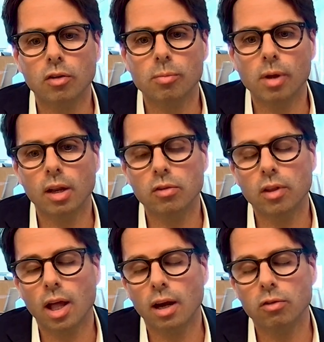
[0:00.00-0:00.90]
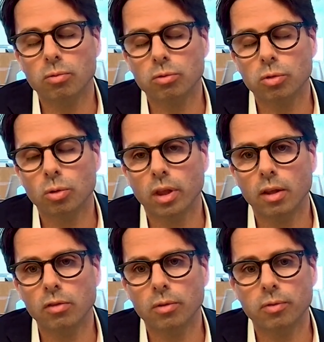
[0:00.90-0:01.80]
to manage that? And it truly
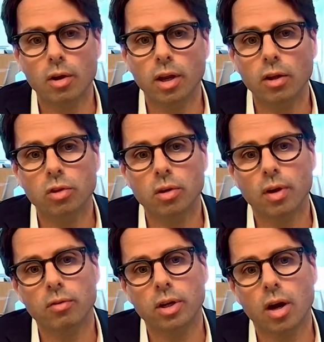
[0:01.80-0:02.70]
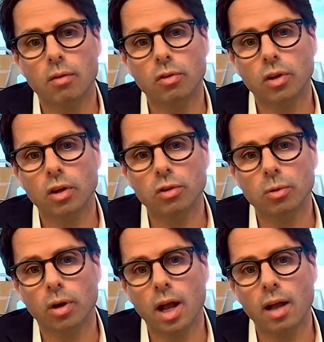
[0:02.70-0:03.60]
is the foundation of every conversation
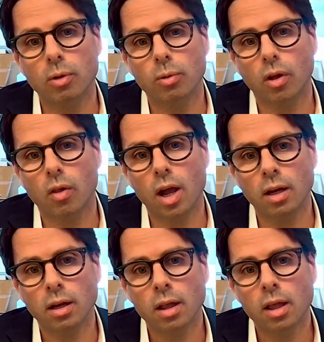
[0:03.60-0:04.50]
we're having with a client.